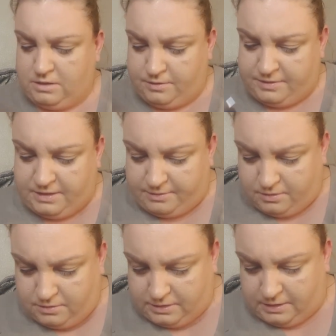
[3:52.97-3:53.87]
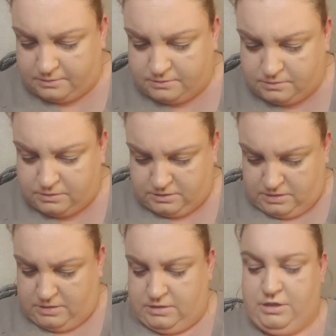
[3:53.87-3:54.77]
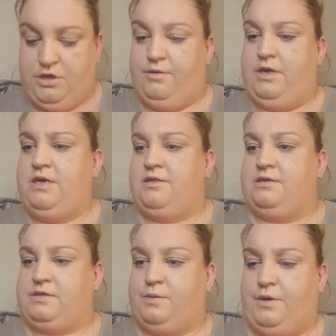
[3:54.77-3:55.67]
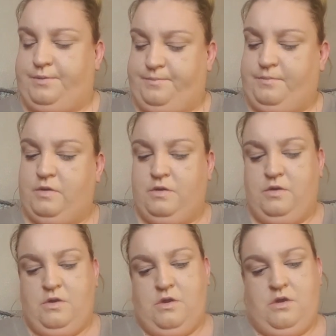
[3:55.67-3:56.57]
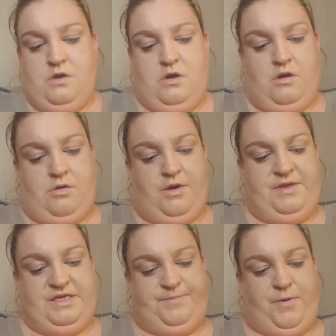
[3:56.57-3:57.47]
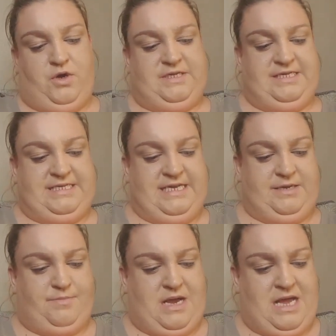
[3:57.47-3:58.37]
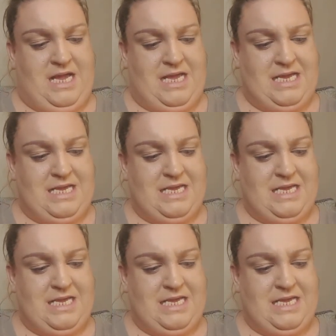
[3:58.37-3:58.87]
You're not there, are you? You're here, that's why. Alright, this is by Sigma.